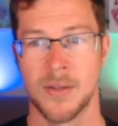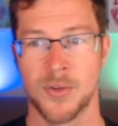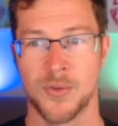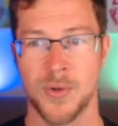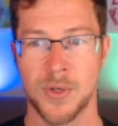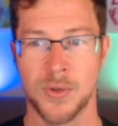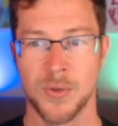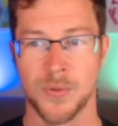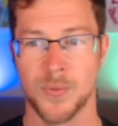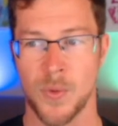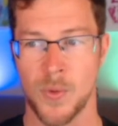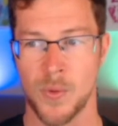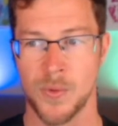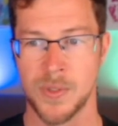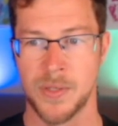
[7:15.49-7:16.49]
Critical
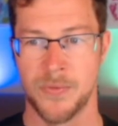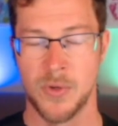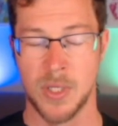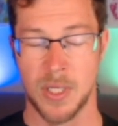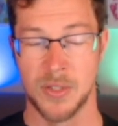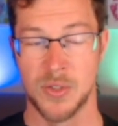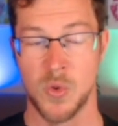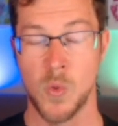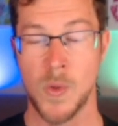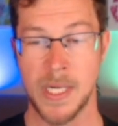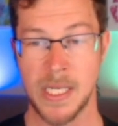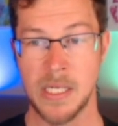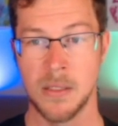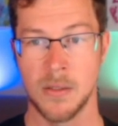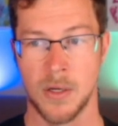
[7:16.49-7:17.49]
rolls, if you get a
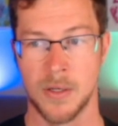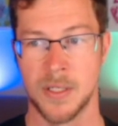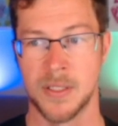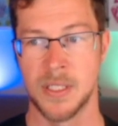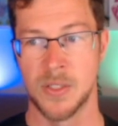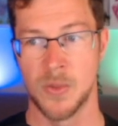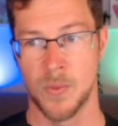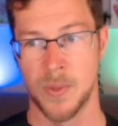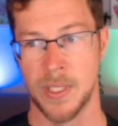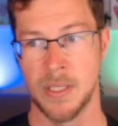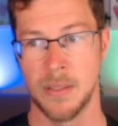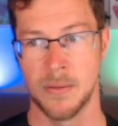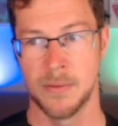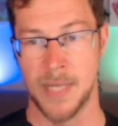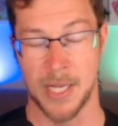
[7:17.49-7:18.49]
20 on a
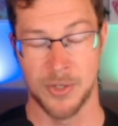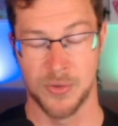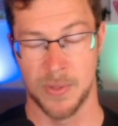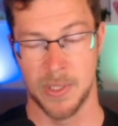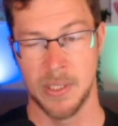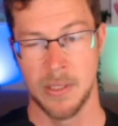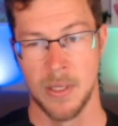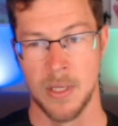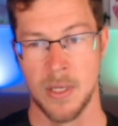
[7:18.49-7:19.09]
D20, naturally,